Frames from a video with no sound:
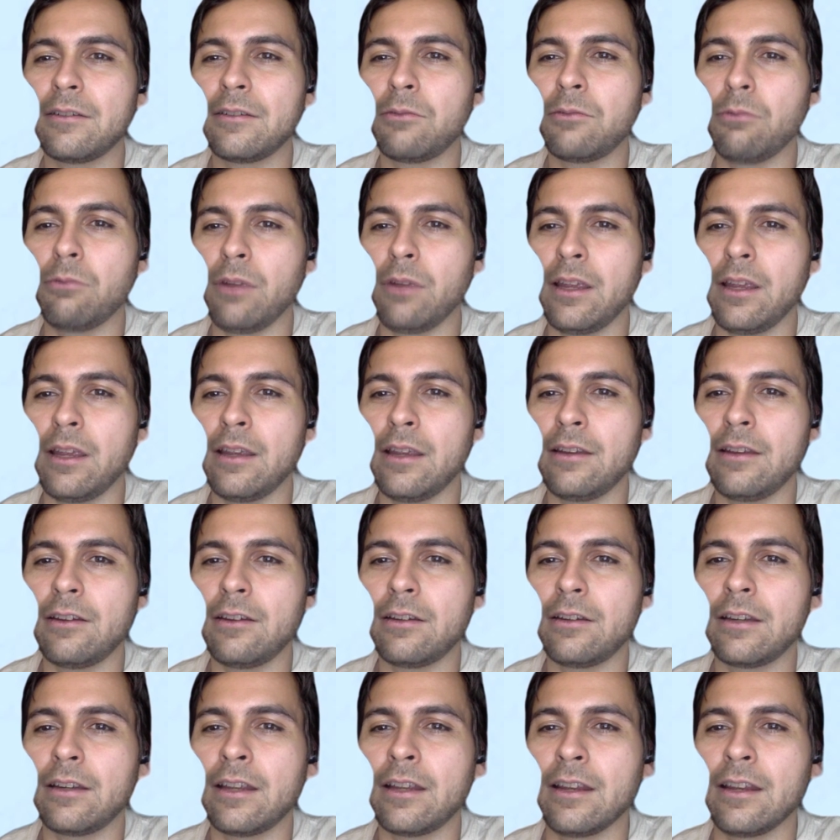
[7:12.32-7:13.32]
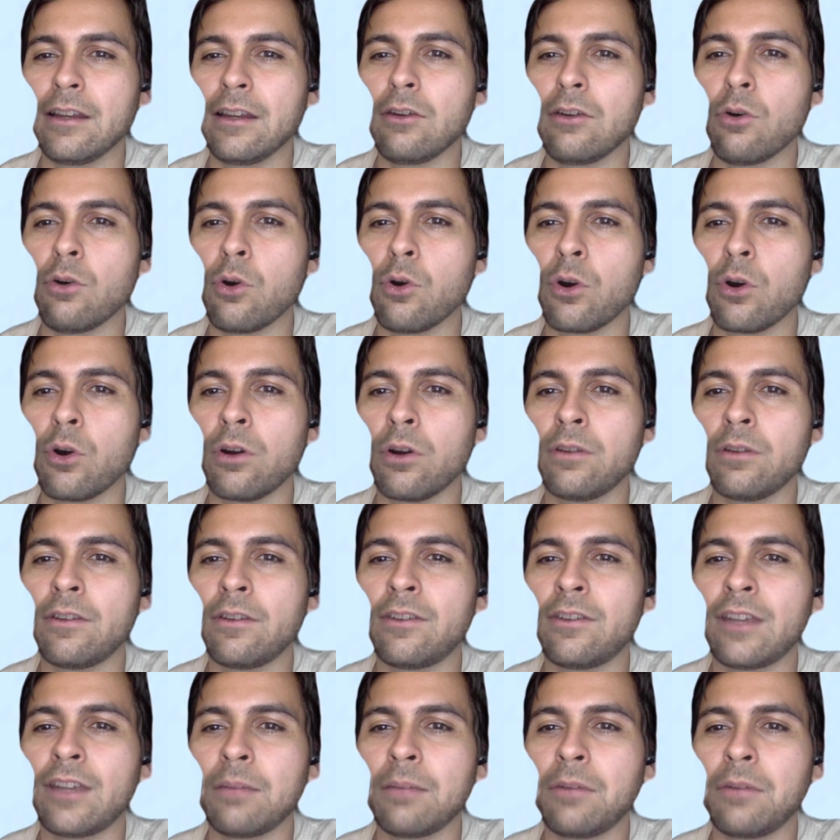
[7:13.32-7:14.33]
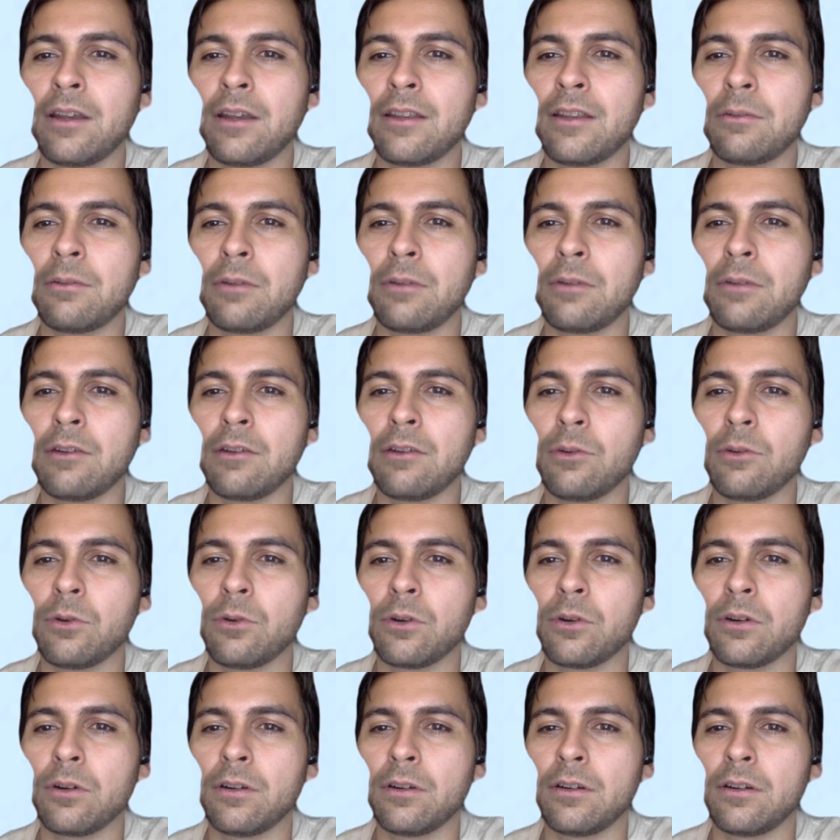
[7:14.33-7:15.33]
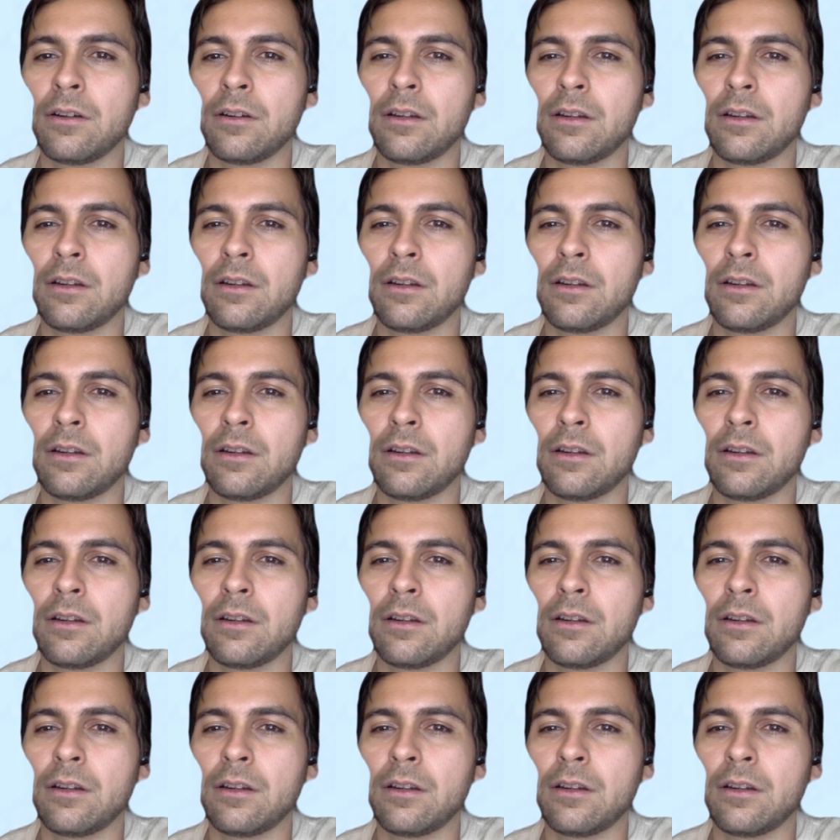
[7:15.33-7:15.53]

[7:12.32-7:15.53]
we can ignore the same way that we ignore